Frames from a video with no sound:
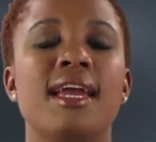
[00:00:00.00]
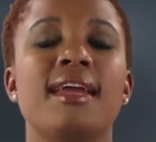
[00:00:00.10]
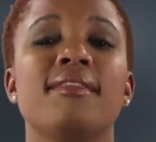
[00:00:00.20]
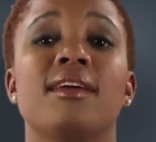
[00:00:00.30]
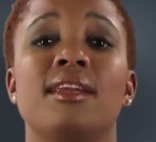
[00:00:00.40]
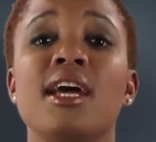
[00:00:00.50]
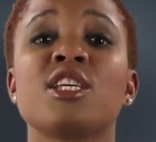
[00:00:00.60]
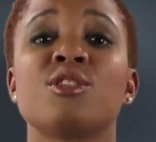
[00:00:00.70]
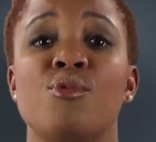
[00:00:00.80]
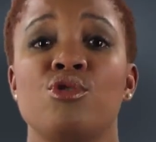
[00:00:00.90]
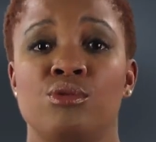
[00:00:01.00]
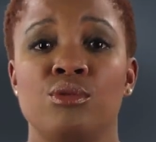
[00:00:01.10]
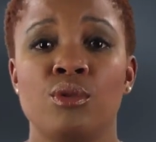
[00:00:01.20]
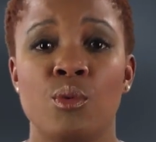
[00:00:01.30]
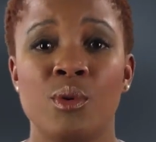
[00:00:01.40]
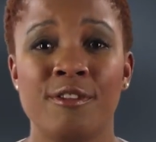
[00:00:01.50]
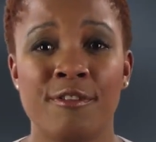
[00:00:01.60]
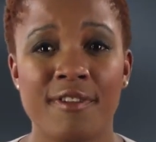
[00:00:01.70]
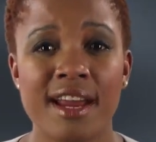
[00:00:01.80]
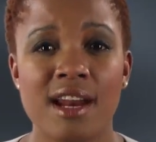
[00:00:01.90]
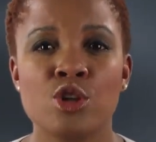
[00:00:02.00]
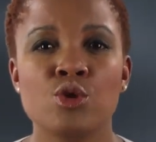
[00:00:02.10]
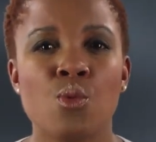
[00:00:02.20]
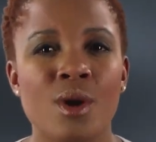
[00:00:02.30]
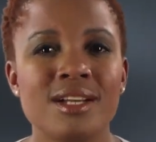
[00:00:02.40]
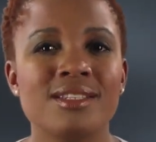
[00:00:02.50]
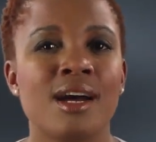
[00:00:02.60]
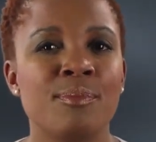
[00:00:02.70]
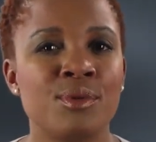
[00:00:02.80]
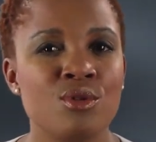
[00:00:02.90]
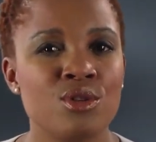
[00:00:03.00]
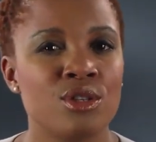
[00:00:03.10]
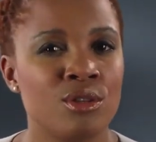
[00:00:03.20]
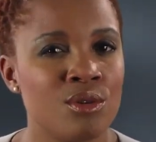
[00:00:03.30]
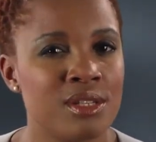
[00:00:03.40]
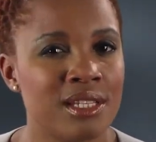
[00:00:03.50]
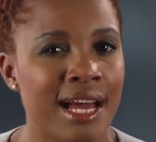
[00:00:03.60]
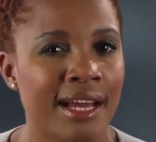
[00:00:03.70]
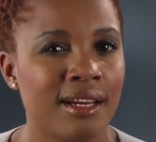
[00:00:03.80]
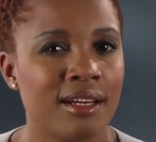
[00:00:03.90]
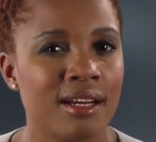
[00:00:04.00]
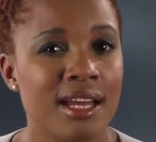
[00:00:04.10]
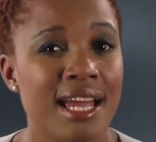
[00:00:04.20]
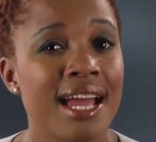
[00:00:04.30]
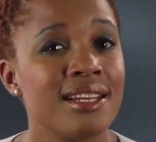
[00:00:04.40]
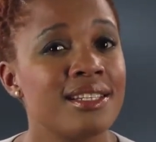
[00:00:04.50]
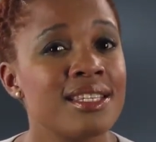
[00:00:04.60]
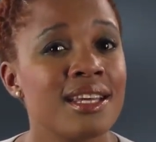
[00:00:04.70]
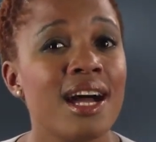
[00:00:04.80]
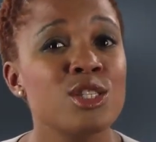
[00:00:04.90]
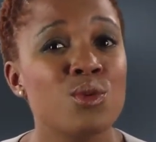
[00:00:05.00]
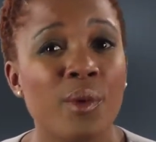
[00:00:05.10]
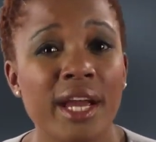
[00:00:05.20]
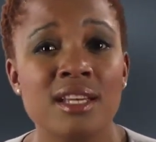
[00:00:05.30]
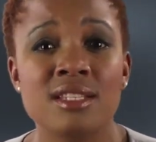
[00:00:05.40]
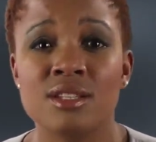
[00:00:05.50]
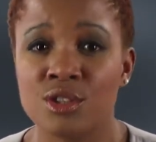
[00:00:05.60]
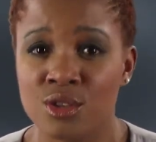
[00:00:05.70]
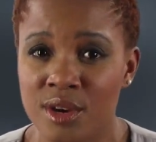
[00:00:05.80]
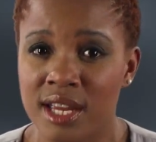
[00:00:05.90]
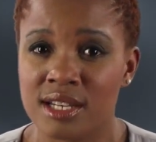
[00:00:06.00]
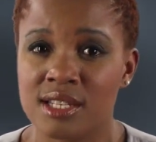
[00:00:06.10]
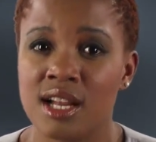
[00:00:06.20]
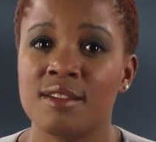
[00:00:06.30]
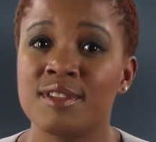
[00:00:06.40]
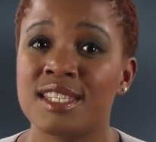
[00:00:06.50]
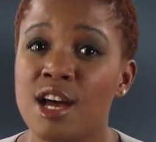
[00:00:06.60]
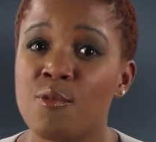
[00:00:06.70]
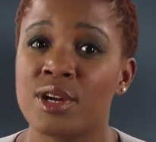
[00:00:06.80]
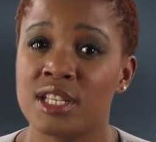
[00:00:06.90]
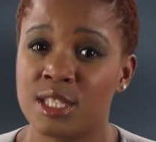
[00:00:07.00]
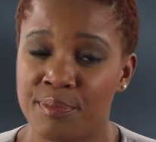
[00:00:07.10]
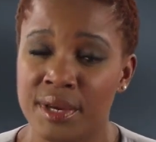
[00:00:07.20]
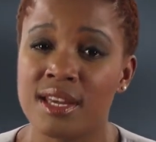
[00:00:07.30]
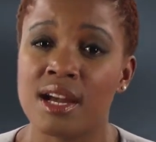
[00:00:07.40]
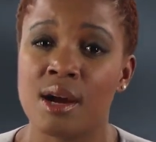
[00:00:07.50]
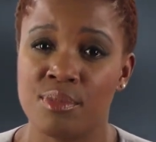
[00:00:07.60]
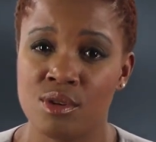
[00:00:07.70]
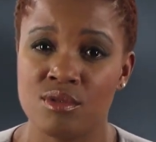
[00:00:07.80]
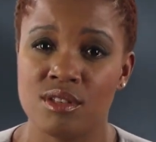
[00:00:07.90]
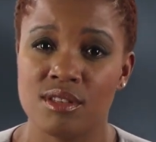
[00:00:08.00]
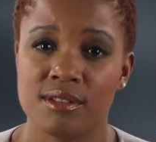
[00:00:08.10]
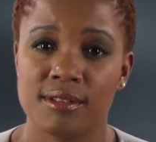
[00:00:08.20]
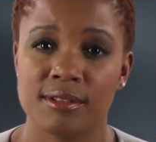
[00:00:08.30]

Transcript: In the next module, we'll find out what abuse looks like and discuss ways you can tell if someone is being abused.